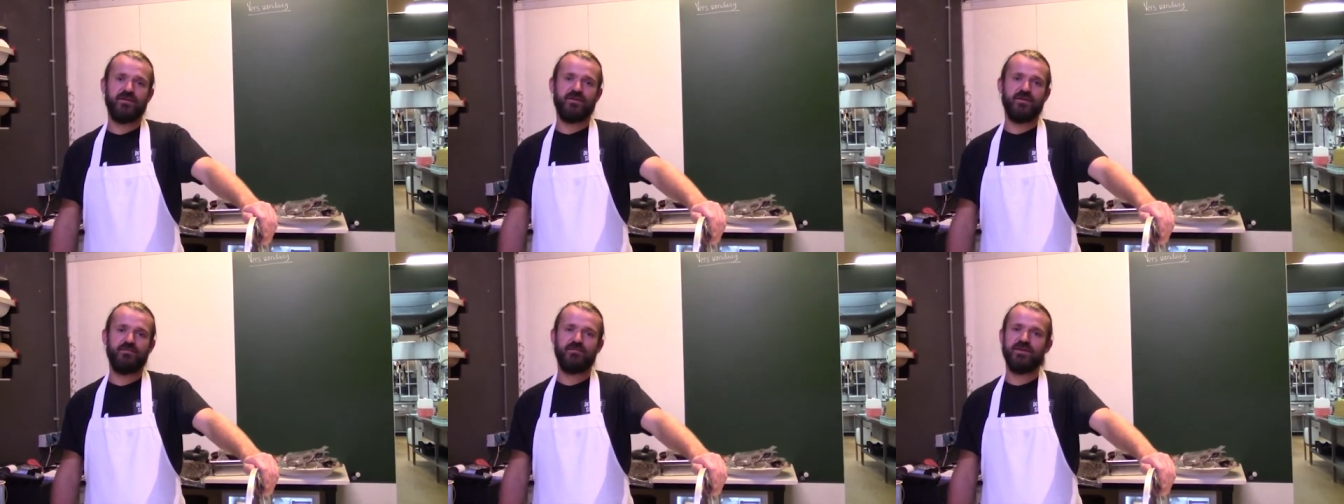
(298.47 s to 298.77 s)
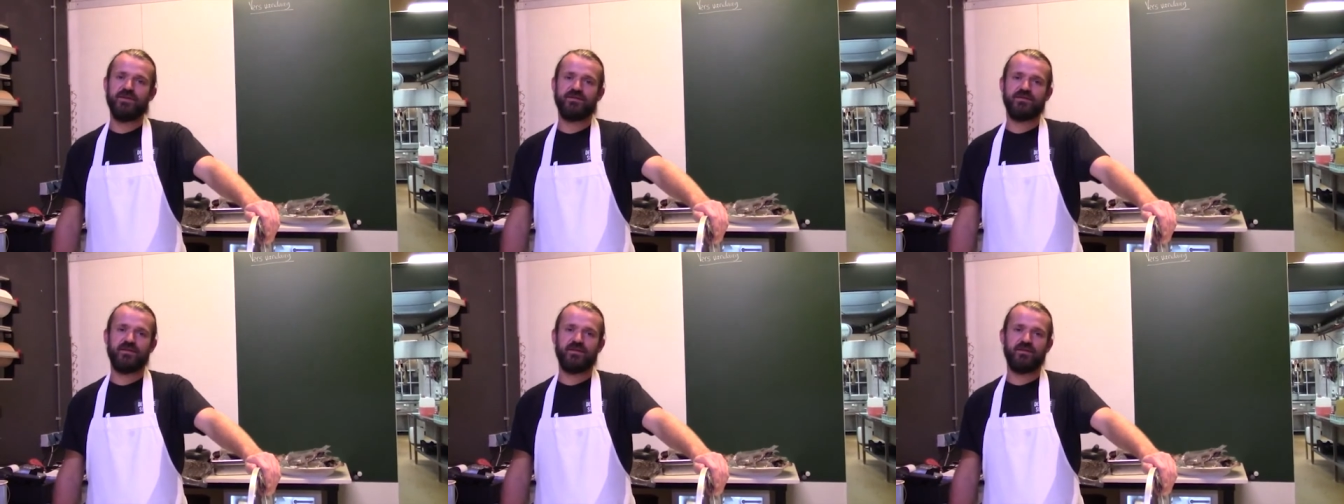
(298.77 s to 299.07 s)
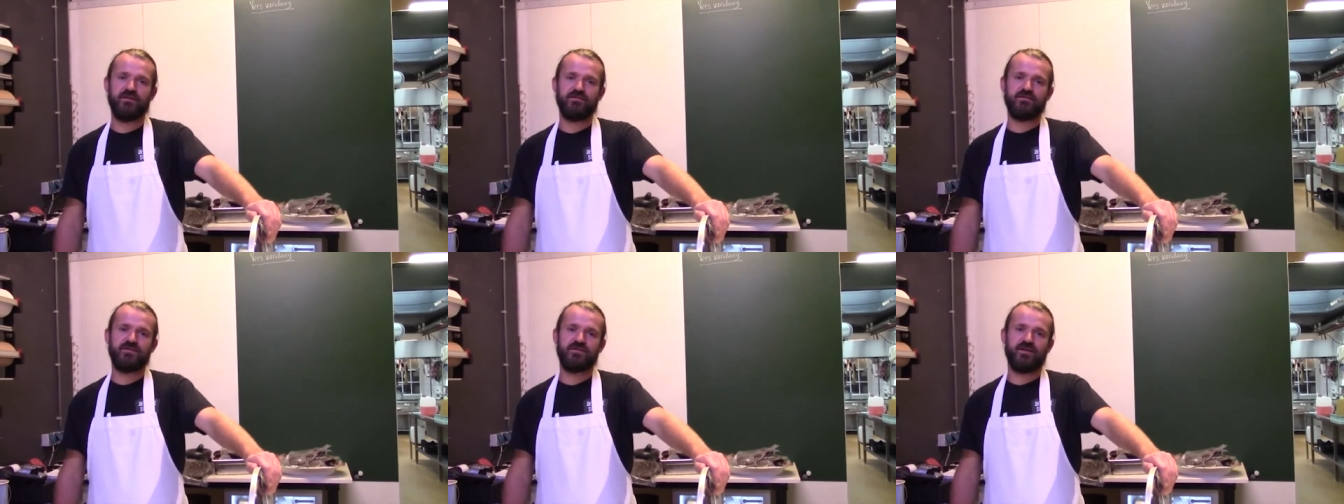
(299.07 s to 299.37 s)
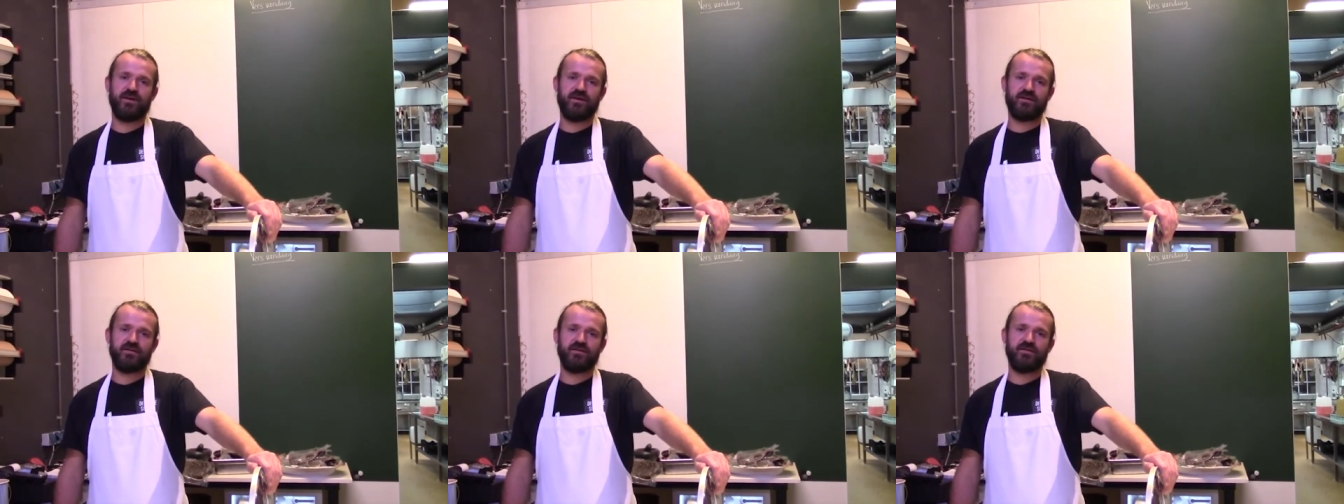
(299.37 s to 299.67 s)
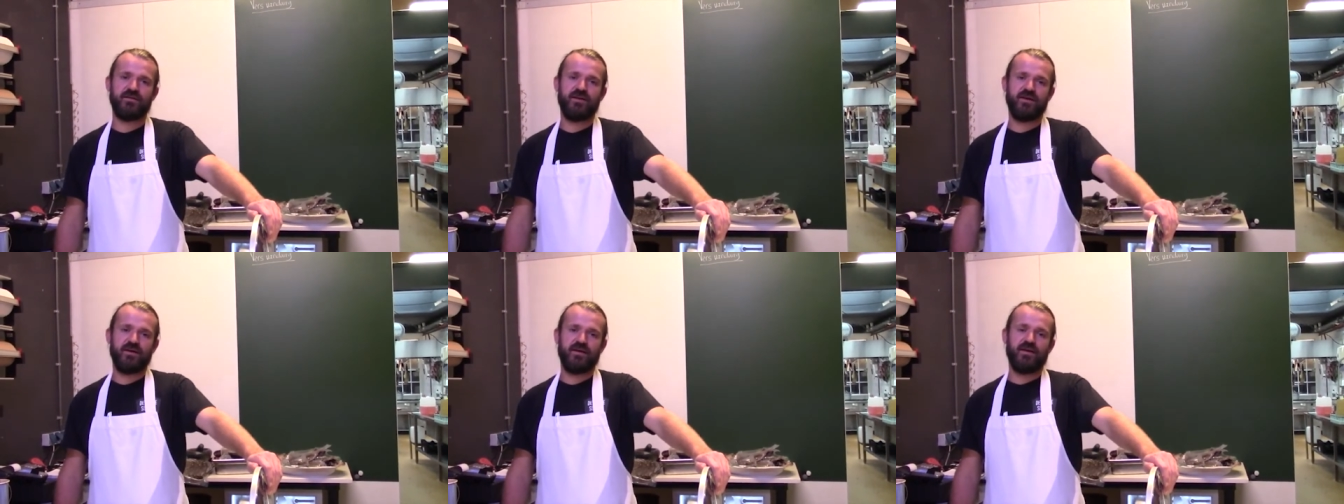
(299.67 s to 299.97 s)
It means I don't slaughter
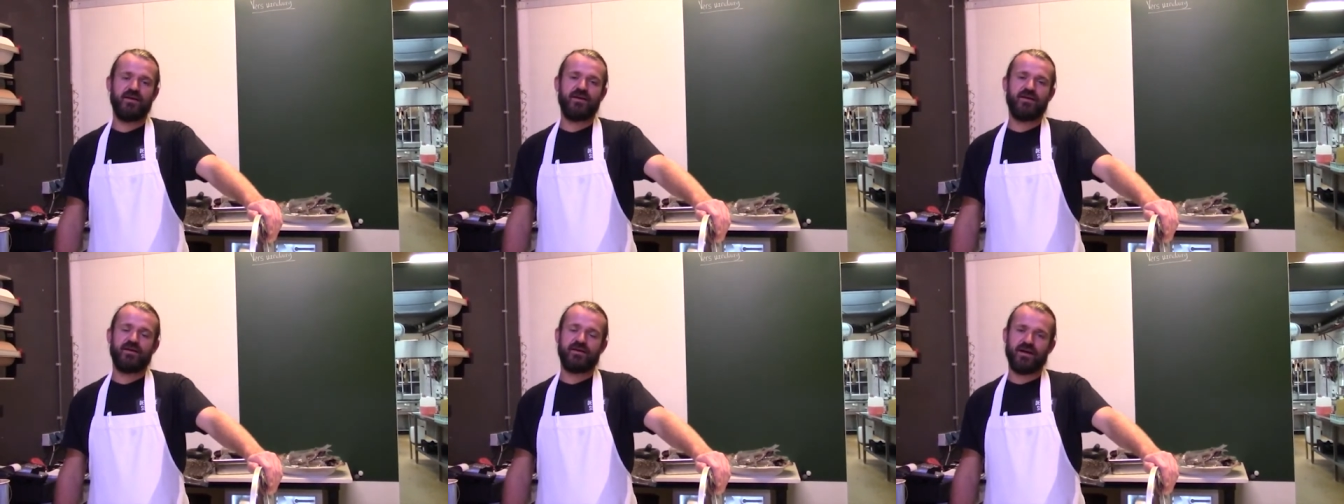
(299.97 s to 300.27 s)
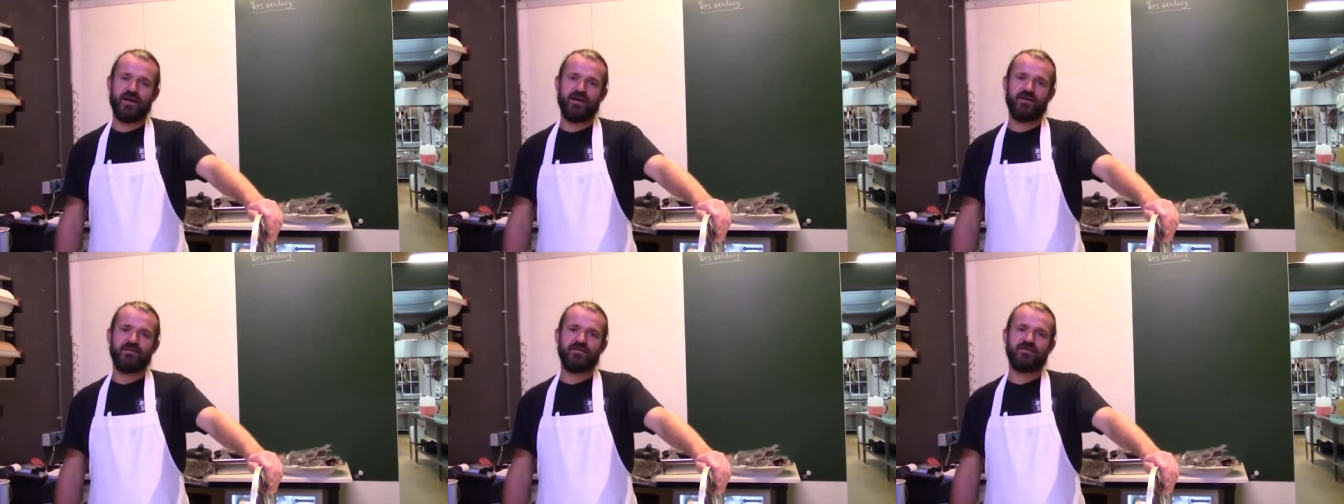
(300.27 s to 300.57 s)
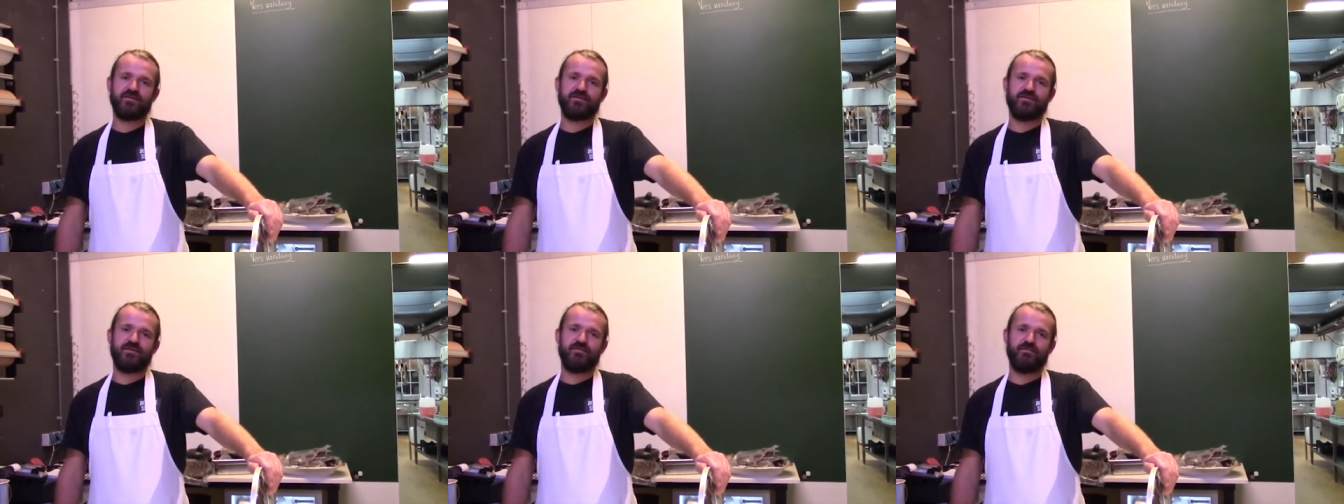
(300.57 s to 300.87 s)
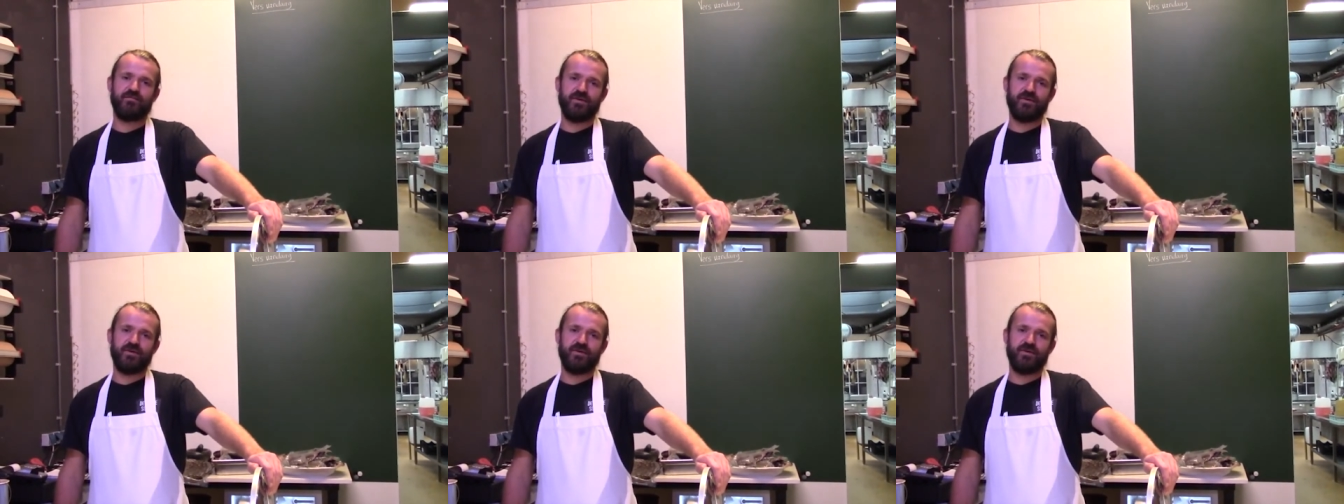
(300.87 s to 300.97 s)
cows,